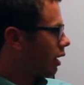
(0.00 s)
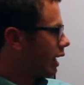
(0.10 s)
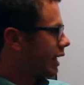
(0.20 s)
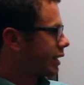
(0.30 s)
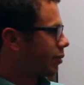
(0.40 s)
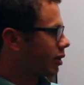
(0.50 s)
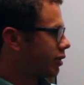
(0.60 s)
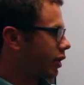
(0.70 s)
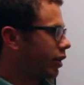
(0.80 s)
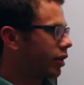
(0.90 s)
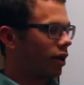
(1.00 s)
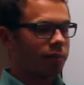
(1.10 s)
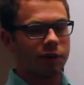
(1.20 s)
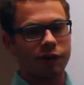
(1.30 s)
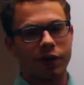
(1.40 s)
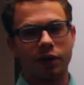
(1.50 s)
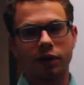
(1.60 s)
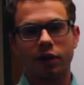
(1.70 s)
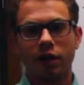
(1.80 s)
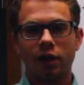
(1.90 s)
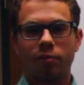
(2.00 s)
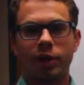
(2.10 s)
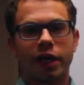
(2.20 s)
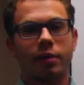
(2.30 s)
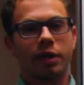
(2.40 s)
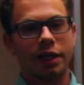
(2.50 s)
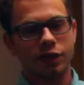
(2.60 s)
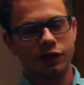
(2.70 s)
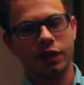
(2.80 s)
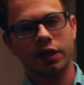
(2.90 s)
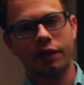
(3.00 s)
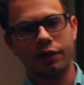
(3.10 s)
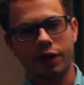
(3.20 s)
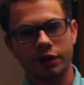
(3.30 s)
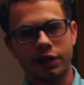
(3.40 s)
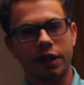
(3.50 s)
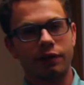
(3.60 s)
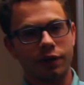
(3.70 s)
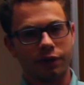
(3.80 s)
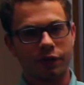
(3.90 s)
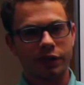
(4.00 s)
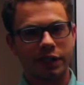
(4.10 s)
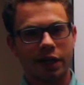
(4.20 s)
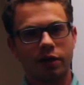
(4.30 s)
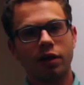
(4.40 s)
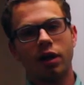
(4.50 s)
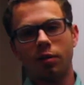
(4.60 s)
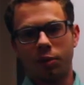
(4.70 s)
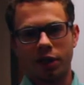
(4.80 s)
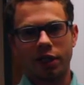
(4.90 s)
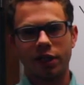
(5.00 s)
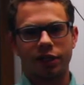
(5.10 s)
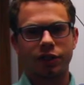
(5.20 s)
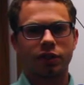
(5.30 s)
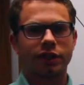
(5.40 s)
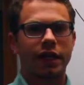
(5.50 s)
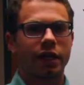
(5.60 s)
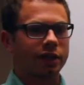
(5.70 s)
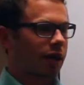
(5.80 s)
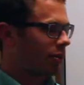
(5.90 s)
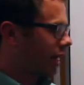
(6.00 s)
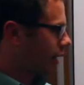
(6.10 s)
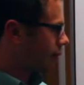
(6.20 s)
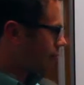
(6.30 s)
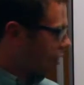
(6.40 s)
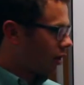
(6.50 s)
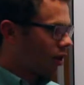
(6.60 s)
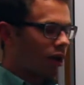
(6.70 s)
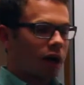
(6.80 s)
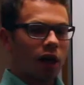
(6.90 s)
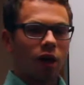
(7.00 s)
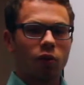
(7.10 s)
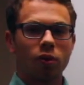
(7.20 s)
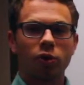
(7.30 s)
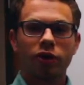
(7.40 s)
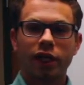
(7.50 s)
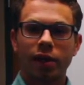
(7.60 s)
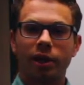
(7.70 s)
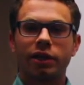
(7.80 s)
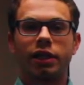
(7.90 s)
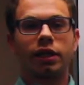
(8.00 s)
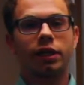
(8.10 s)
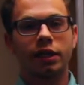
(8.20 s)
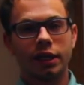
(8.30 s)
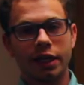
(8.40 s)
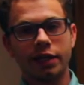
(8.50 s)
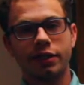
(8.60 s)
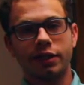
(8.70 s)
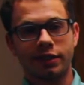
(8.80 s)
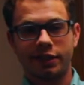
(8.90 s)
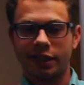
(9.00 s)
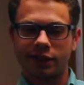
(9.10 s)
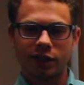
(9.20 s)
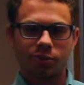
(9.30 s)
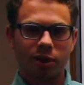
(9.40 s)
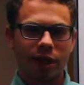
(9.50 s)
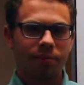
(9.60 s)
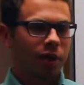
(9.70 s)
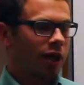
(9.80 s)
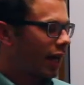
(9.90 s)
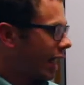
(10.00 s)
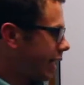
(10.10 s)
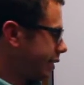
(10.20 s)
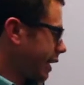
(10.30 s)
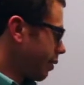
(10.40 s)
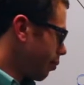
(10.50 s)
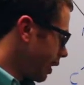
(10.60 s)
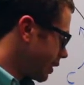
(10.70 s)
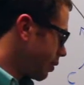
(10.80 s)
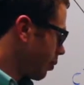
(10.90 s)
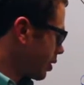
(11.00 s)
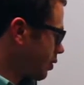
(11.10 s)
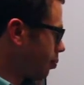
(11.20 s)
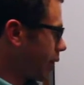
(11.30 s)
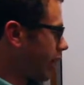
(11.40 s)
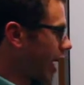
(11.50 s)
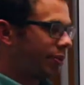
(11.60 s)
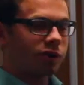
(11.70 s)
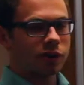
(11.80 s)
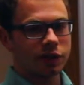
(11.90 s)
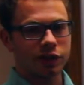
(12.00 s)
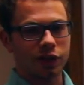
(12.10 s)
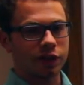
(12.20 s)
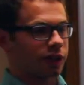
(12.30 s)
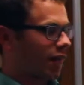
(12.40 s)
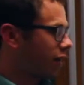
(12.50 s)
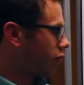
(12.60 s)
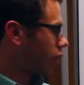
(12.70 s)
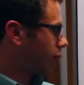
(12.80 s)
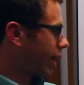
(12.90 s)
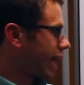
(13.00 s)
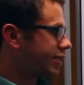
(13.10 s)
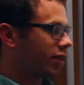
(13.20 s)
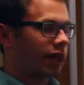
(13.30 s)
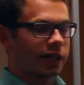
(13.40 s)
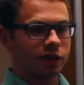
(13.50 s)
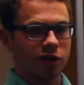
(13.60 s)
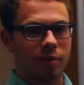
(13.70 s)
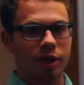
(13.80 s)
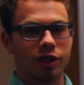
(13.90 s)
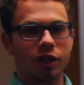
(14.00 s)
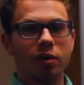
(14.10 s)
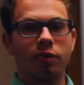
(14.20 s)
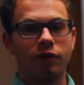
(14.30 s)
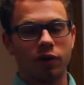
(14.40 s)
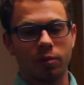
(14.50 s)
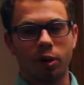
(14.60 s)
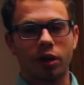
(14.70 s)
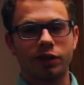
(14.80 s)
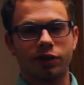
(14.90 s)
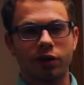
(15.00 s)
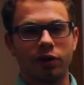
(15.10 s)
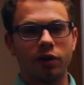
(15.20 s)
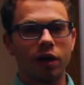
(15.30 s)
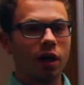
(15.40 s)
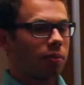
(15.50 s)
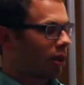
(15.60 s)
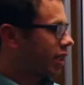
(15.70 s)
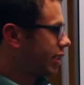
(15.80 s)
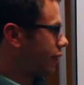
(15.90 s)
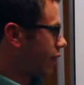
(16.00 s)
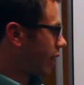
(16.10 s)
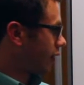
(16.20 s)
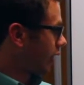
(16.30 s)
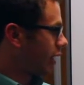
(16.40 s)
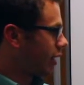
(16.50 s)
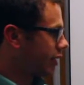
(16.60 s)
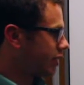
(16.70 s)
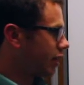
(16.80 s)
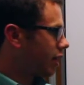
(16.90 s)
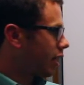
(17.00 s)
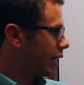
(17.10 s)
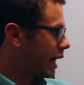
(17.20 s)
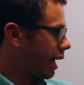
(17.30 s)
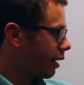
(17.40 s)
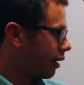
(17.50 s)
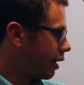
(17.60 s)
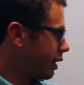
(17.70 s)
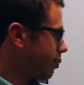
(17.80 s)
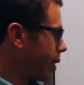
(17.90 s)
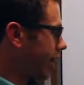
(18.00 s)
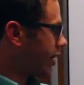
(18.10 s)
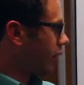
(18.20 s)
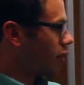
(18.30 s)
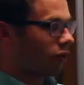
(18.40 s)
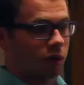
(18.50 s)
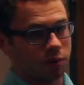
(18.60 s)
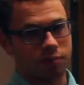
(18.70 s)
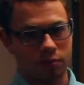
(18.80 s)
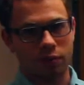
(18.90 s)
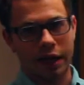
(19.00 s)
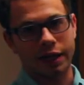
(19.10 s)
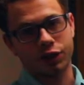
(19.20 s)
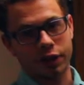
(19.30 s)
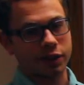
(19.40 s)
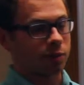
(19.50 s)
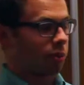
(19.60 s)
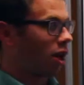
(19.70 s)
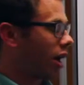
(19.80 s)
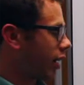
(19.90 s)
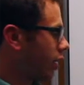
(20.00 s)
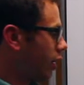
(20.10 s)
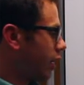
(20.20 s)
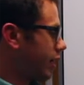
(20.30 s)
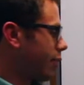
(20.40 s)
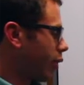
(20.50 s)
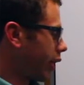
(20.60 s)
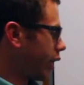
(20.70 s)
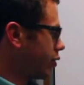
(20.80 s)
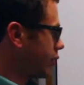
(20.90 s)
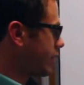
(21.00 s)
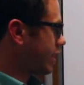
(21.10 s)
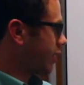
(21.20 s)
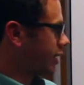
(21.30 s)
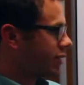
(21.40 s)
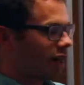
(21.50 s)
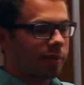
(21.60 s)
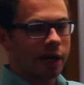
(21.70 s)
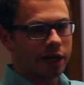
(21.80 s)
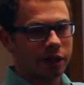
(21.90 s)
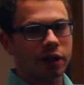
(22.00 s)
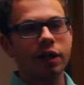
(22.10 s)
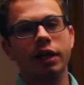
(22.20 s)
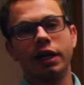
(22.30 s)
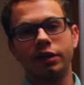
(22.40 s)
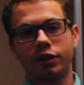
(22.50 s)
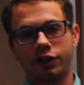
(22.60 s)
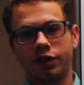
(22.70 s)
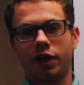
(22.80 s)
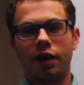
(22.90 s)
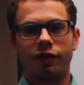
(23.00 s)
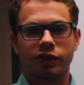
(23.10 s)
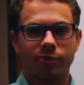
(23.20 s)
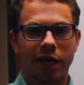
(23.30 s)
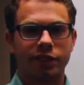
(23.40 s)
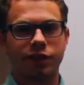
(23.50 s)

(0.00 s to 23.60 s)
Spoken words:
he's able to turn up the field, pick up not just the 11 yards needed for the first down, but an additional 10 on top of that. One more thing about the key to the success of this play is that Mixon must be absolutely certain to not run past the line of scrimmage before the ball is thrown, because if he does, then this pick, or actually it's a block, that Mark Andrews sets on this linebacker turns into offensive pass